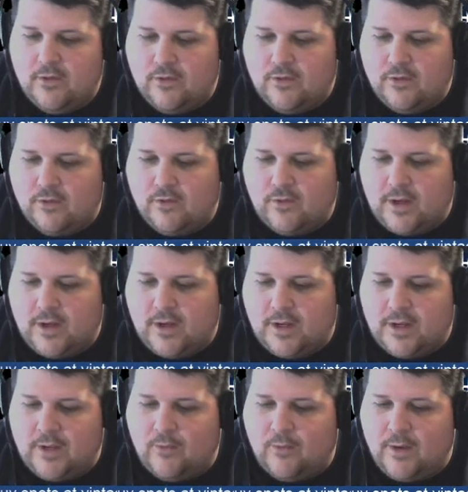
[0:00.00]
Tried to
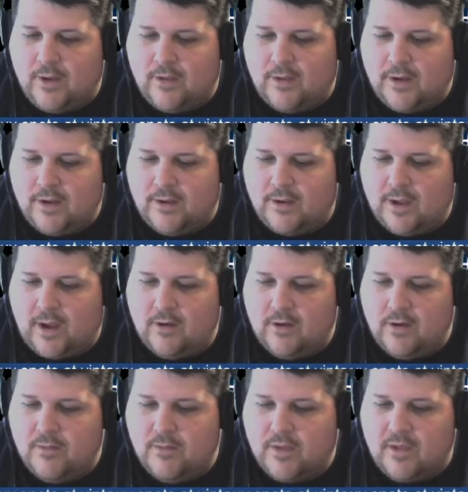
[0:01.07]
derail an entire
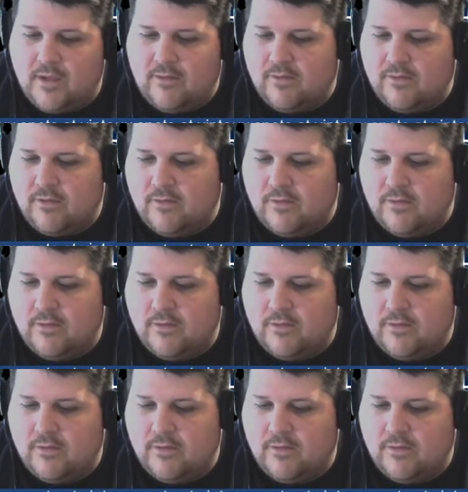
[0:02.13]
NBA season.